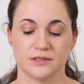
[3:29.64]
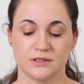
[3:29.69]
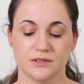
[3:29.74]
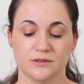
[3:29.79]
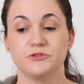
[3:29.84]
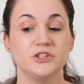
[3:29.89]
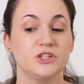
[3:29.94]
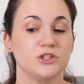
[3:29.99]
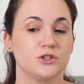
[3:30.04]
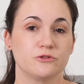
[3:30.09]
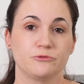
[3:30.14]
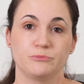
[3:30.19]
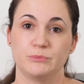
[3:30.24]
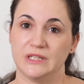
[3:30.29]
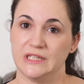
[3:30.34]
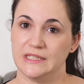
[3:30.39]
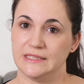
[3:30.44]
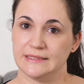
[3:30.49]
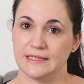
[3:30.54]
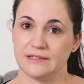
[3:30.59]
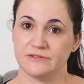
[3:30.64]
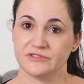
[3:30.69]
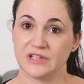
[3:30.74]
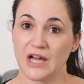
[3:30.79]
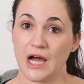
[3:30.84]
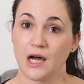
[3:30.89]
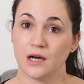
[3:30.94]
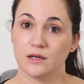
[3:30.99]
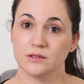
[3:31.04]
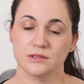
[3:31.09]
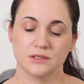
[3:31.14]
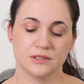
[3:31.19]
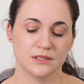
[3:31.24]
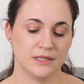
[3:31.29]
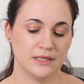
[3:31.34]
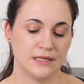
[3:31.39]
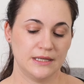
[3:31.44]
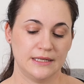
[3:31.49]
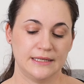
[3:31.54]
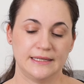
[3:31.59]
fear of being left out,
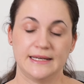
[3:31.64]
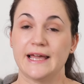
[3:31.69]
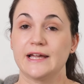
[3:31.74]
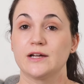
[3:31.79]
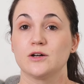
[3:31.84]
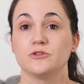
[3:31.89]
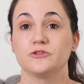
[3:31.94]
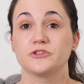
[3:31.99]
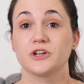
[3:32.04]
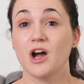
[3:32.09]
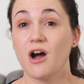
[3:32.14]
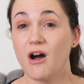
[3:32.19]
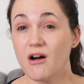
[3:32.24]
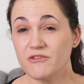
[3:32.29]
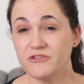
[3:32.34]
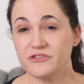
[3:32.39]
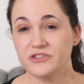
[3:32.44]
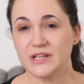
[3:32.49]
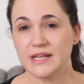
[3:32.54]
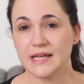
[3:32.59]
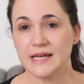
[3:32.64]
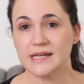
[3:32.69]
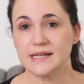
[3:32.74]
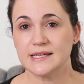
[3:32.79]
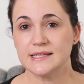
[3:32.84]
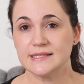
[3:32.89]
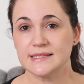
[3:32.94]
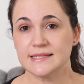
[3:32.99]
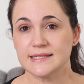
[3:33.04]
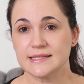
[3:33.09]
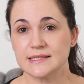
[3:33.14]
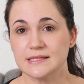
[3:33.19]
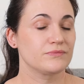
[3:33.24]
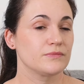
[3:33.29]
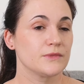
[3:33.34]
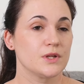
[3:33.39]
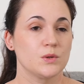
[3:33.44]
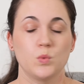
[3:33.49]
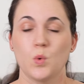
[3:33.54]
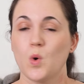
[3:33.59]
lack of confidence,
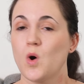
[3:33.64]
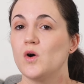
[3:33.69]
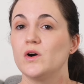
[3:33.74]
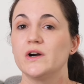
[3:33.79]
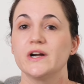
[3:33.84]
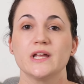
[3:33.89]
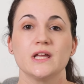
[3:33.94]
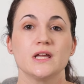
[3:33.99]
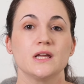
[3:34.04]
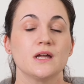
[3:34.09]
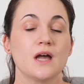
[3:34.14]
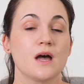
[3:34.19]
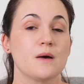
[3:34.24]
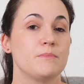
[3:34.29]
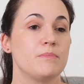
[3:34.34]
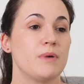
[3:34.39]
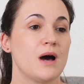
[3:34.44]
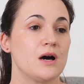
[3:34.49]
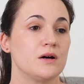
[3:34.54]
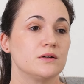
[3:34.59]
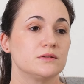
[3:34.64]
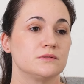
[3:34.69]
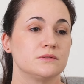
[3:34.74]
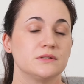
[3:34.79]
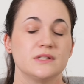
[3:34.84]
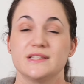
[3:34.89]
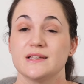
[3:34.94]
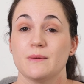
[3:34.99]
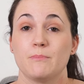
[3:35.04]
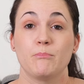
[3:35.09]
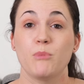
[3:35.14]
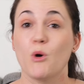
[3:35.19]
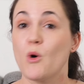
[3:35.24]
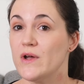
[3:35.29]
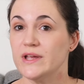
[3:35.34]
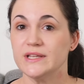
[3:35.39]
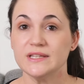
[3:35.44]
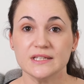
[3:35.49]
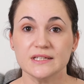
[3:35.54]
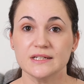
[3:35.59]
a worry about
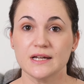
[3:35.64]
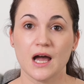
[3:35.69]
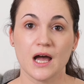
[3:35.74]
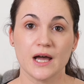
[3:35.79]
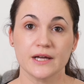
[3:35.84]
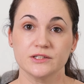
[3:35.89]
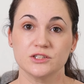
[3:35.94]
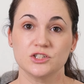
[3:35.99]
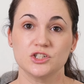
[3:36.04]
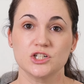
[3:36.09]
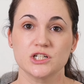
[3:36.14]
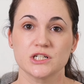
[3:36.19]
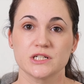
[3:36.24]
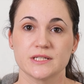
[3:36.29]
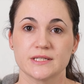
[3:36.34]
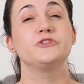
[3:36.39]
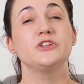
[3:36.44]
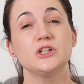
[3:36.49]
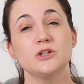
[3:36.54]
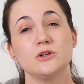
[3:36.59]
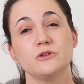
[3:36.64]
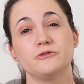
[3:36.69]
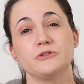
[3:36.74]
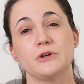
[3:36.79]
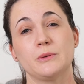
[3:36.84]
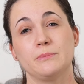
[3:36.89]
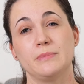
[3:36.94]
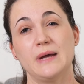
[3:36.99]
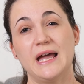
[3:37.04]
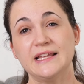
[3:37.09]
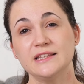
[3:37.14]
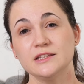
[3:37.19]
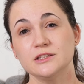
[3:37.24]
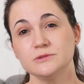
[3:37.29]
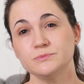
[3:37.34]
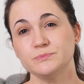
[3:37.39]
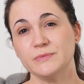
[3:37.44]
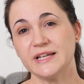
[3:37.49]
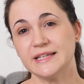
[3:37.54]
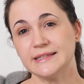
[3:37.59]
disappointing others, fear of
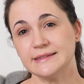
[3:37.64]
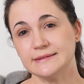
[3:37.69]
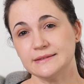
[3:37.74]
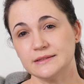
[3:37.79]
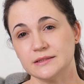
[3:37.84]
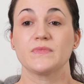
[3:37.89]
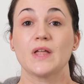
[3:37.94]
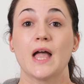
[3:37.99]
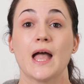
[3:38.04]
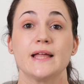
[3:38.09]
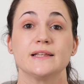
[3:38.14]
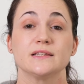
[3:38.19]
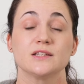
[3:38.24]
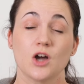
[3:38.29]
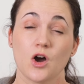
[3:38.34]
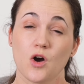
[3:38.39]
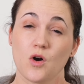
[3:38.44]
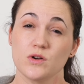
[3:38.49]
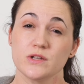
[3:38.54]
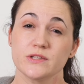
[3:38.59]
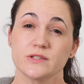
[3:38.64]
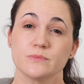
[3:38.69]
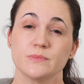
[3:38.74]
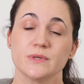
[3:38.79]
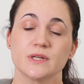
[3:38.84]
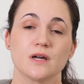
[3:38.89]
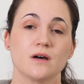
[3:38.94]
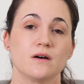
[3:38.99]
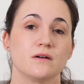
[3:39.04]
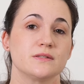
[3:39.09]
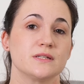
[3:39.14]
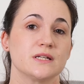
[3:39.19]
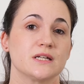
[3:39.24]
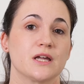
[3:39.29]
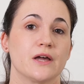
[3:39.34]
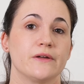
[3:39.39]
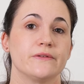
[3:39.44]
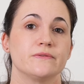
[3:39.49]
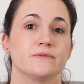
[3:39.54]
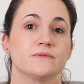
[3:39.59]
abandonment, and also because it
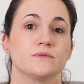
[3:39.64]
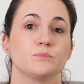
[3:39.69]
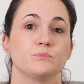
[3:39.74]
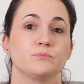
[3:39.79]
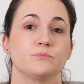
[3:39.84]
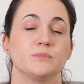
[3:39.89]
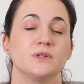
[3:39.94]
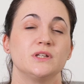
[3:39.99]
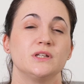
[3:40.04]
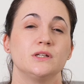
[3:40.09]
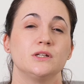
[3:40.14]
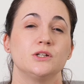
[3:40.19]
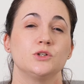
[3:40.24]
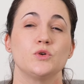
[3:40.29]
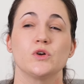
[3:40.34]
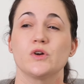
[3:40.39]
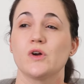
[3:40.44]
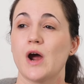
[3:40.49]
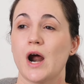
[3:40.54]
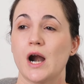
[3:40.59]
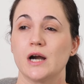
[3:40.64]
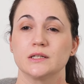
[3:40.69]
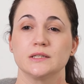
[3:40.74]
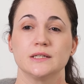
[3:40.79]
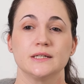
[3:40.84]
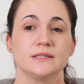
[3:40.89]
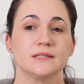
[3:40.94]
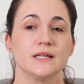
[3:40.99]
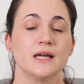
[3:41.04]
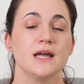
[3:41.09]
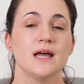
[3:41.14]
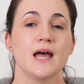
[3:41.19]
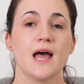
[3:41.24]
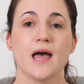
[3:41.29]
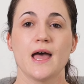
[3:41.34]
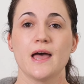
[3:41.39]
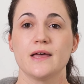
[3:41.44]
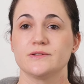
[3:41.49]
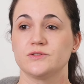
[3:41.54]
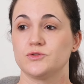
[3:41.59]
can be regarded
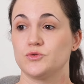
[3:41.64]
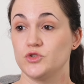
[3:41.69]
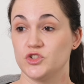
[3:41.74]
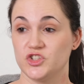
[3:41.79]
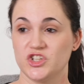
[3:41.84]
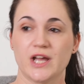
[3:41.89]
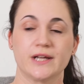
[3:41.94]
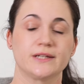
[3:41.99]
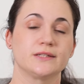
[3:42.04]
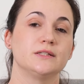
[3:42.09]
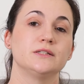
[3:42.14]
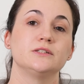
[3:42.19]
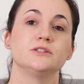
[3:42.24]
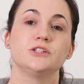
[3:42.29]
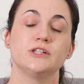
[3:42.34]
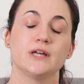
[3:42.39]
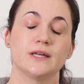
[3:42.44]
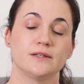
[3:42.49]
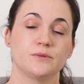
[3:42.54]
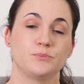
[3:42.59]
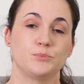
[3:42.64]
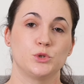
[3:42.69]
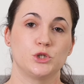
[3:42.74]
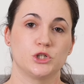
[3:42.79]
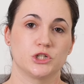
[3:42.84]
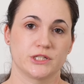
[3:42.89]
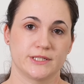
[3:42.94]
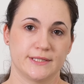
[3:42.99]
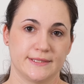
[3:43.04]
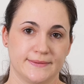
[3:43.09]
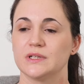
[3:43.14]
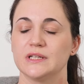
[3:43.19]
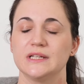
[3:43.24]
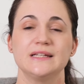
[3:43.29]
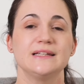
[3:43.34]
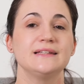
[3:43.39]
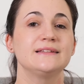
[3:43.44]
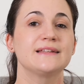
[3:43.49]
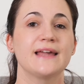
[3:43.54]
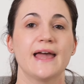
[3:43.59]
as rejecting the other person.
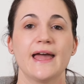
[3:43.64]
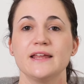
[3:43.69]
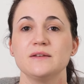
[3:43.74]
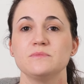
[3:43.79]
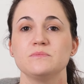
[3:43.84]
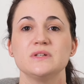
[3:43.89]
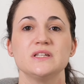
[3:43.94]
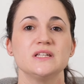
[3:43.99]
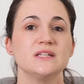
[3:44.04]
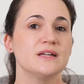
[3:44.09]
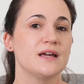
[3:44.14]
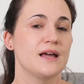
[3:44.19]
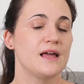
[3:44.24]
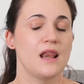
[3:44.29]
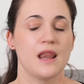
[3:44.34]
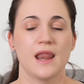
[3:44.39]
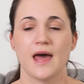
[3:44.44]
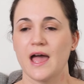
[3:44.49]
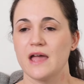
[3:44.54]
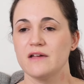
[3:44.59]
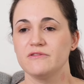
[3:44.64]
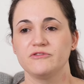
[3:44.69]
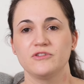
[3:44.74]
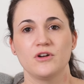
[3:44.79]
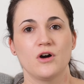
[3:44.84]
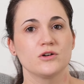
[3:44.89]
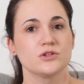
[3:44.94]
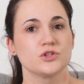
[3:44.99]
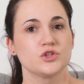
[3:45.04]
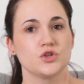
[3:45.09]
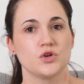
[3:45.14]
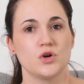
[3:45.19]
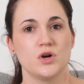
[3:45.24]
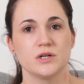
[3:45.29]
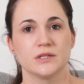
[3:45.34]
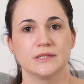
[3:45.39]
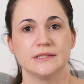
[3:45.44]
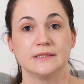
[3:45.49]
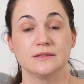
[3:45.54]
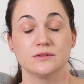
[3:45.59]
It can be a lifelong
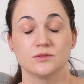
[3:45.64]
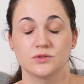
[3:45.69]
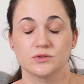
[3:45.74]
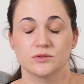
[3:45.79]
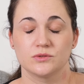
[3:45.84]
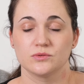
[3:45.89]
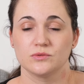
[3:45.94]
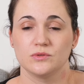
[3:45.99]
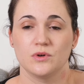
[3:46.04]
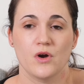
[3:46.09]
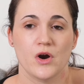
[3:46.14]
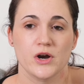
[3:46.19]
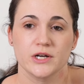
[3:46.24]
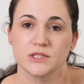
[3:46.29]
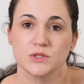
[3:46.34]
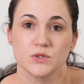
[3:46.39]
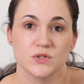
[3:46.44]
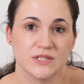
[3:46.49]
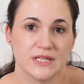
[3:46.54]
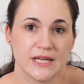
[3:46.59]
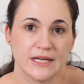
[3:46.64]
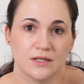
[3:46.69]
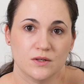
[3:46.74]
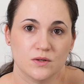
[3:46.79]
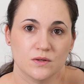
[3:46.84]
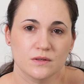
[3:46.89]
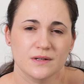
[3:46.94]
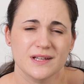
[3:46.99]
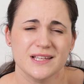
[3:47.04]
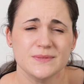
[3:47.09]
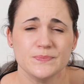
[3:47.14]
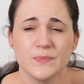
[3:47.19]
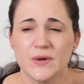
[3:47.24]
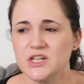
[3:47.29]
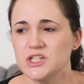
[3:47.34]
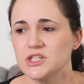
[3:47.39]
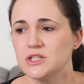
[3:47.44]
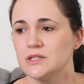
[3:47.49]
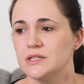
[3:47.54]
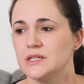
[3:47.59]
journey to learn to say no,
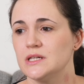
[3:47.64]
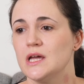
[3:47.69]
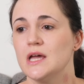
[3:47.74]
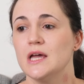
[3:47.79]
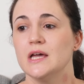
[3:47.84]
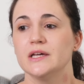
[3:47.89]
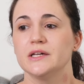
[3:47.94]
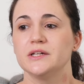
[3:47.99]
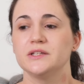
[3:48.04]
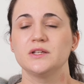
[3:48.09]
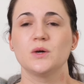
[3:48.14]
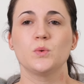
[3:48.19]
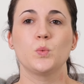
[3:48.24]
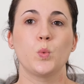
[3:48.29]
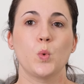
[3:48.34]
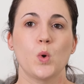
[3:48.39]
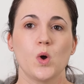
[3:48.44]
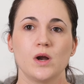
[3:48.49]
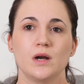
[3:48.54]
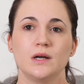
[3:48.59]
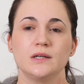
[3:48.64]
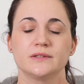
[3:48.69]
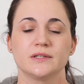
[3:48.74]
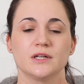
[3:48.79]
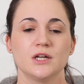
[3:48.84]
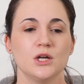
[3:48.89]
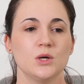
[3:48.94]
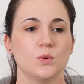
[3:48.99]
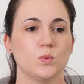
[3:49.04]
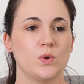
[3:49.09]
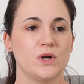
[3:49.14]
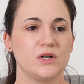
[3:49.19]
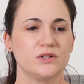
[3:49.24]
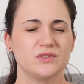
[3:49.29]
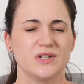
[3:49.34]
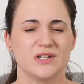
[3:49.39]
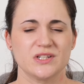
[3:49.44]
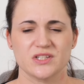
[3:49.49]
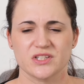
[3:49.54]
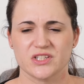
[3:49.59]
especially in a world where
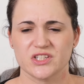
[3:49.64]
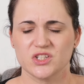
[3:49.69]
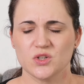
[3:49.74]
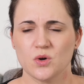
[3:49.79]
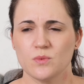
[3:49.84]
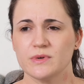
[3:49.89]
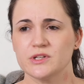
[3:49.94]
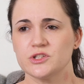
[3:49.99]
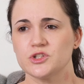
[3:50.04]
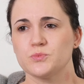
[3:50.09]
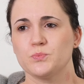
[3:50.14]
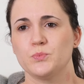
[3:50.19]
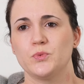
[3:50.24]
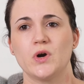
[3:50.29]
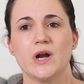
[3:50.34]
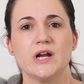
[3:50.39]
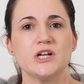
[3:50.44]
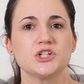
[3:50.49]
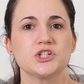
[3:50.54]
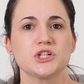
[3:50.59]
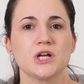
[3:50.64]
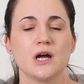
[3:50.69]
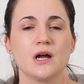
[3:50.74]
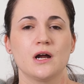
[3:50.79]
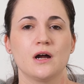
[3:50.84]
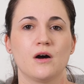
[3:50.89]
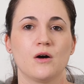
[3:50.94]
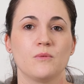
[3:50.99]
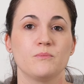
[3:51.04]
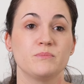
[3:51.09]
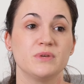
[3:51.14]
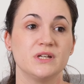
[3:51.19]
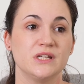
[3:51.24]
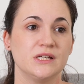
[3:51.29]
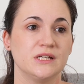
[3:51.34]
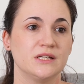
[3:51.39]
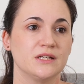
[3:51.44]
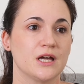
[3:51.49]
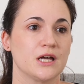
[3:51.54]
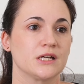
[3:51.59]
there's so much pressure on
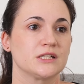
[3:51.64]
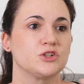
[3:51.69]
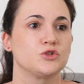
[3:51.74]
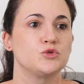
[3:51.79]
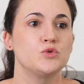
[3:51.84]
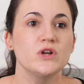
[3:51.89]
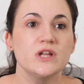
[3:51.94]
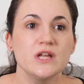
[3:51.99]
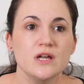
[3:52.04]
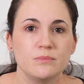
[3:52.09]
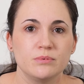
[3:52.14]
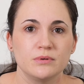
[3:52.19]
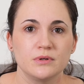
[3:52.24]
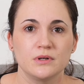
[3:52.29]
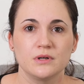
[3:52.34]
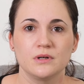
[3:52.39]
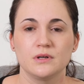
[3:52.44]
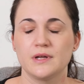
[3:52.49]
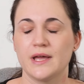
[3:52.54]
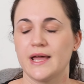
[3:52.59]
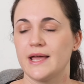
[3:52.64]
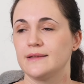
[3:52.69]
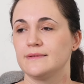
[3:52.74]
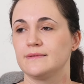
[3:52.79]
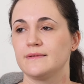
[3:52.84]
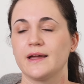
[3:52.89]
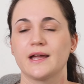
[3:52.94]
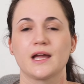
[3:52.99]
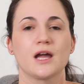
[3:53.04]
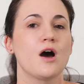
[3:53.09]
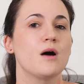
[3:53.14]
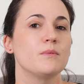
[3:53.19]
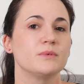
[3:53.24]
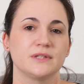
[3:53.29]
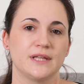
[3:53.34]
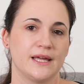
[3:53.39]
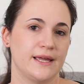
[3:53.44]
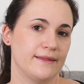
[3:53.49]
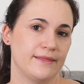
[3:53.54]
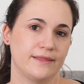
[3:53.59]
being agreeable and
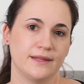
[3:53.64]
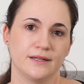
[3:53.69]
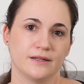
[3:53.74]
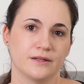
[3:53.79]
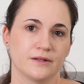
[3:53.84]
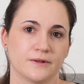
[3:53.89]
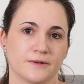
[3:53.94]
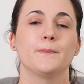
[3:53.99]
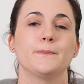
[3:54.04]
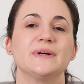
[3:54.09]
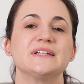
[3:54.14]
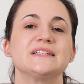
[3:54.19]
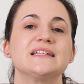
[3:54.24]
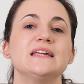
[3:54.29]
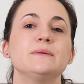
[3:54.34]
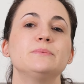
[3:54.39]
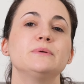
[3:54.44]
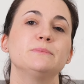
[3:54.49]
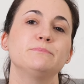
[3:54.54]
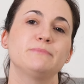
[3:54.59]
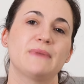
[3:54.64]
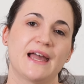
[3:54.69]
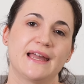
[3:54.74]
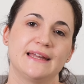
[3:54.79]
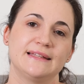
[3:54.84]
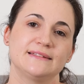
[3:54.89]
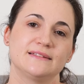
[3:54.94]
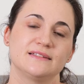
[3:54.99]
accommodating. But keep in mind